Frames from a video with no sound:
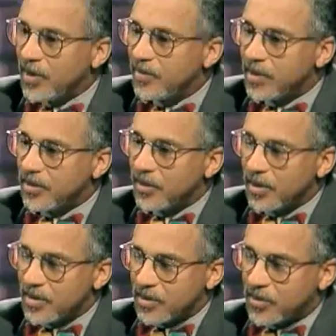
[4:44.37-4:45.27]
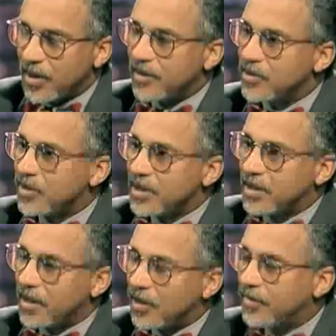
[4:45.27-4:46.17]
we've been doing is trying to
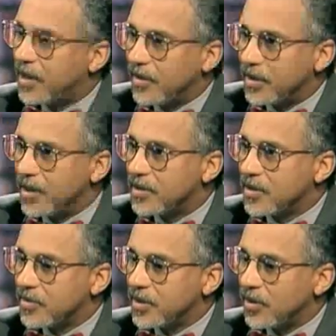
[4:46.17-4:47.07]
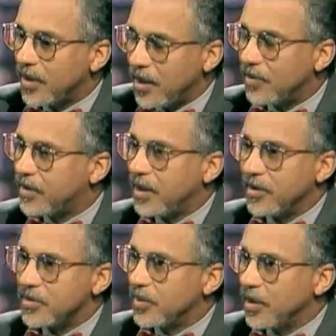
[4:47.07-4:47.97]
address the healthcare needs because we know
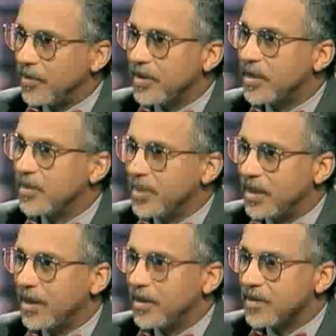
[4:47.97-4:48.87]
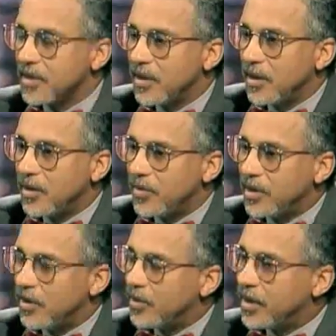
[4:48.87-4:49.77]
healthcare is where everything begins.
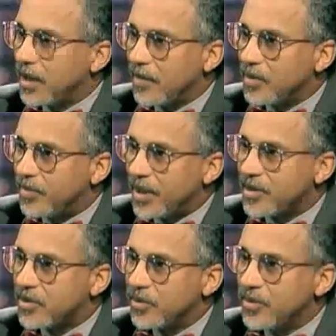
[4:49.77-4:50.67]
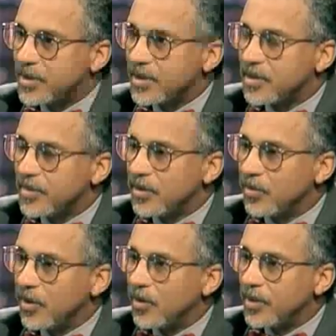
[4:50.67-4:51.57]
We know we can have the best school system in
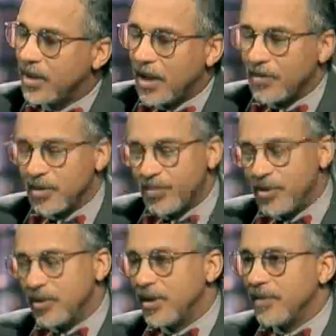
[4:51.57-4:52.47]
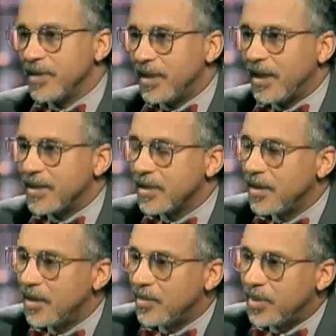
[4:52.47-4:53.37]
the world. We can have a computer on every desk.
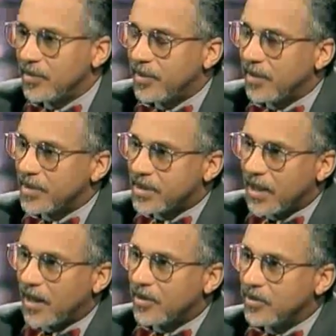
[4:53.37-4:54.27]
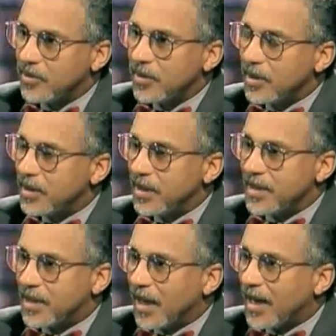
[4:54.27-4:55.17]
But if we have a child who
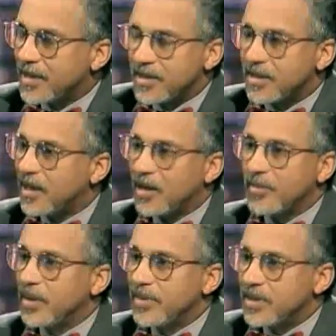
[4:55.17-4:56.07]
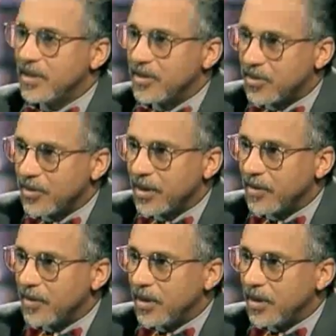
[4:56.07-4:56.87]
needs glasses, they're not going to be able to see the screen.